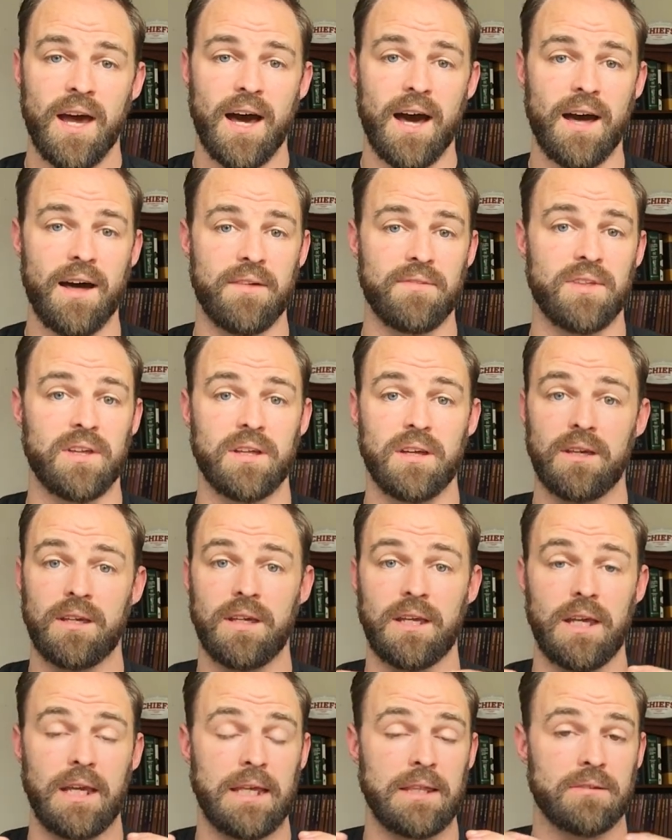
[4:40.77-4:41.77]
that
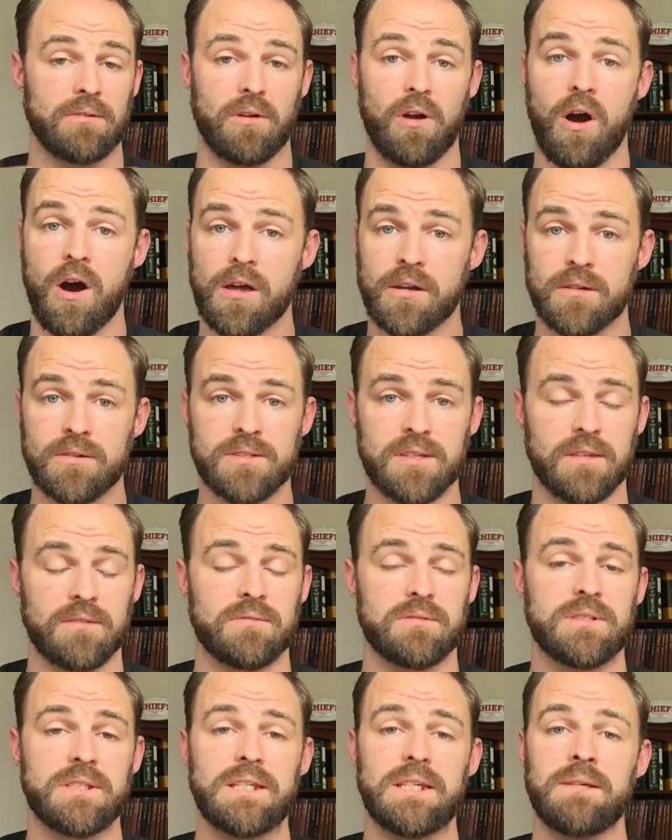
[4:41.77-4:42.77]
either honors
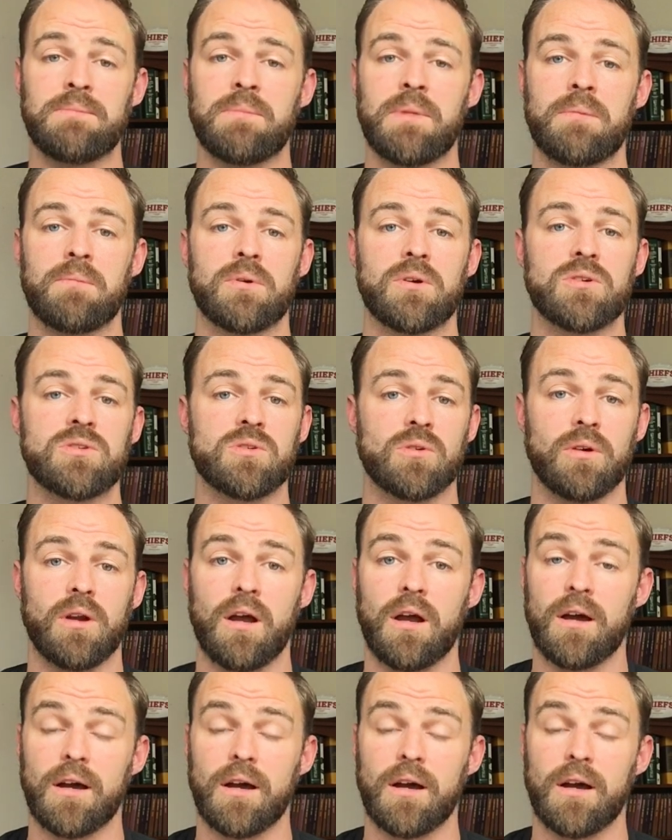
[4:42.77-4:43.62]
other team members or